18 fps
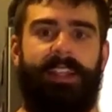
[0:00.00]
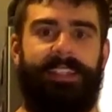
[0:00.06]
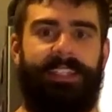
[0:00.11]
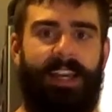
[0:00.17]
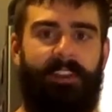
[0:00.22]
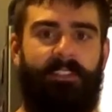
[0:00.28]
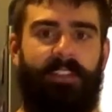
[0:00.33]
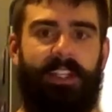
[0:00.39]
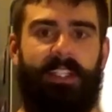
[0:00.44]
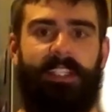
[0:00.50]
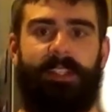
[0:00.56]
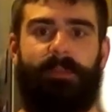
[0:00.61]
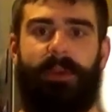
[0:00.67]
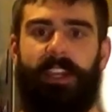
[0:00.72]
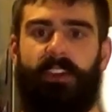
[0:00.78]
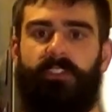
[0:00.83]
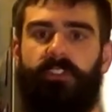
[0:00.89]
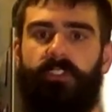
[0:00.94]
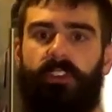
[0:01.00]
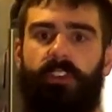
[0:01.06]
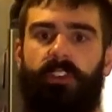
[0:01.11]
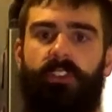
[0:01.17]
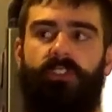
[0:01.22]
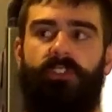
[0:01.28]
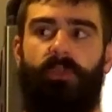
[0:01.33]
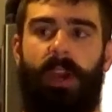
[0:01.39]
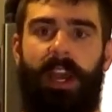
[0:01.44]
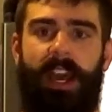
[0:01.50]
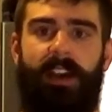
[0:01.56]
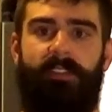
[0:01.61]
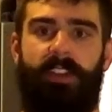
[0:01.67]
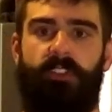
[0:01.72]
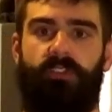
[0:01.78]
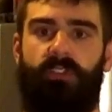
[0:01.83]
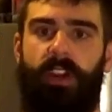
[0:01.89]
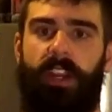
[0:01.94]
definitely make sure you have
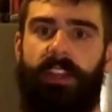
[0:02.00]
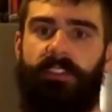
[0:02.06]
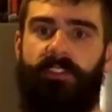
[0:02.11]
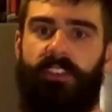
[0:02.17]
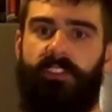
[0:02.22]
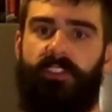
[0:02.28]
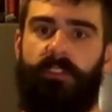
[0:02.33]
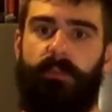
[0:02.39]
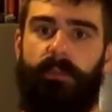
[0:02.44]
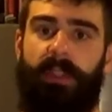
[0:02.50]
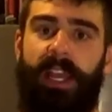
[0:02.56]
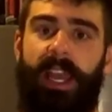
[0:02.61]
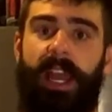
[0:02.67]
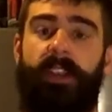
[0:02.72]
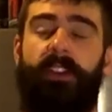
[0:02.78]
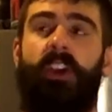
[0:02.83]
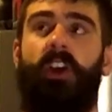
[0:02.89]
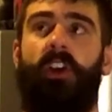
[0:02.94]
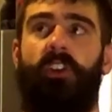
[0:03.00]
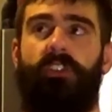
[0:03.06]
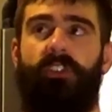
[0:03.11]
a transition plan.